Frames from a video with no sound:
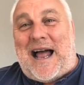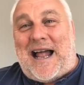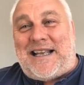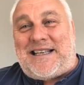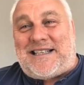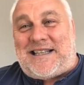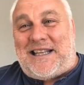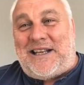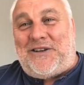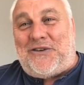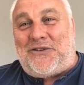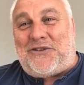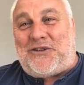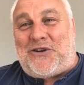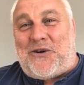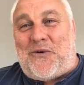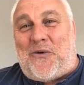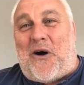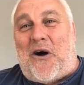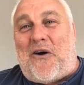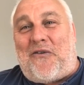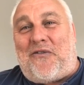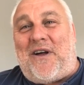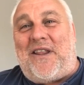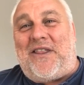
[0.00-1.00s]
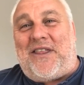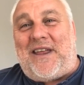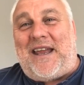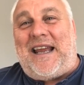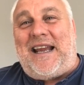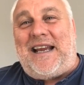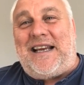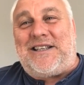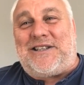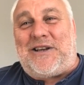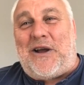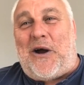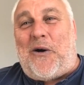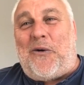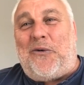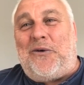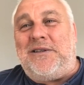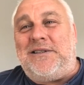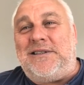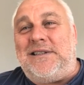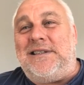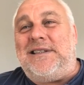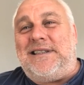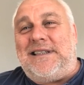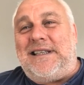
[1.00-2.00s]
that actually doesn't go off, I think.
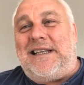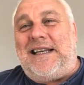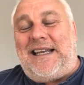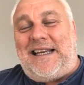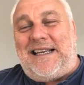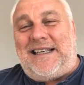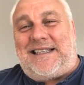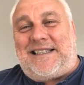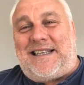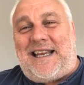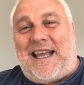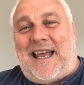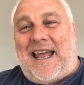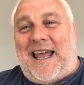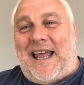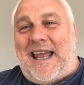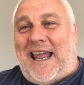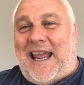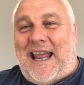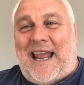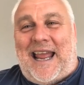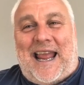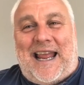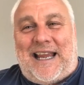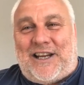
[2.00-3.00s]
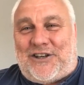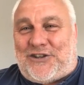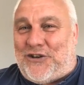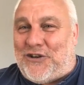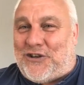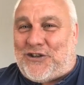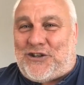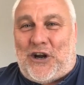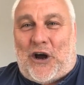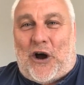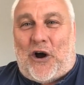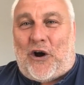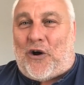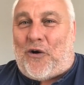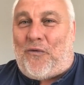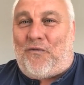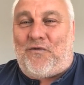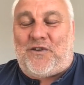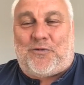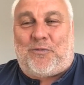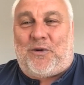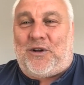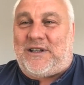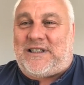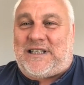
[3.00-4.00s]
So it's just not a
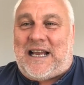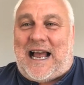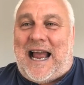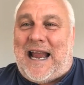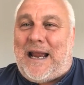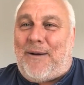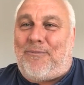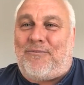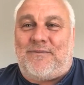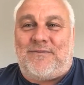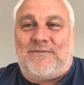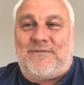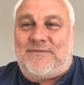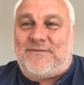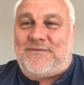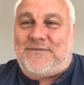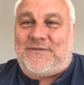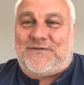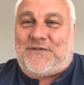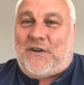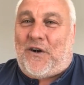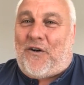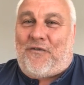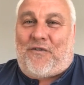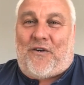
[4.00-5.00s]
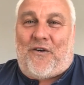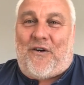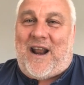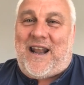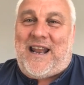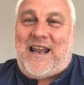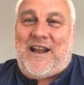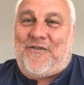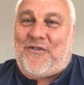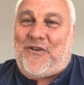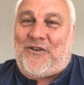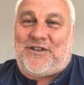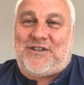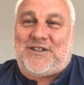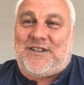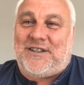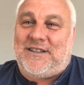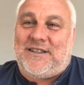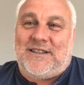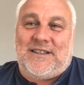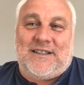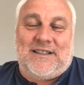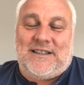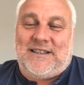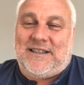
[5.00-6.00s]
comfortable time for any of us.
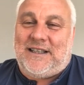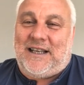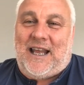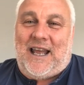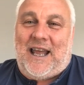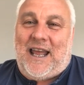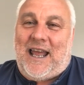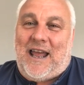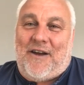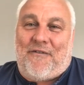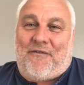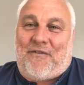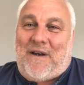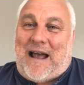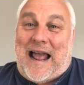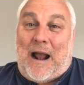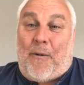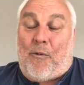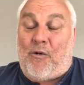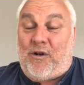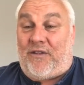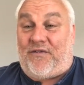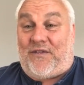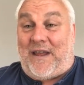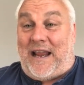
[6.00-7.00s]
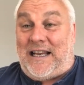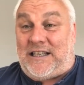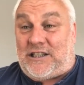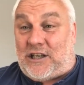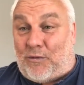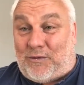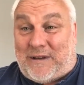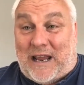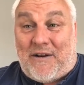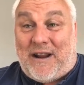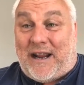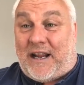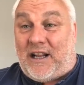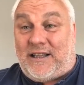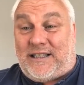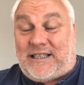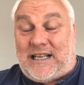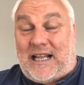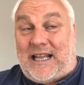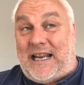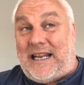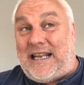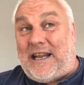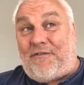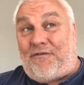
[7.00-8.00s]
I wouldn't think so. Derek will
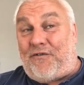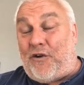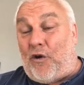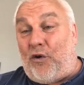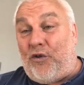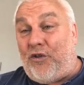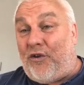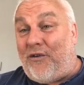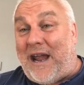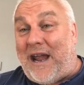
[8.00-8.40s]
tell you different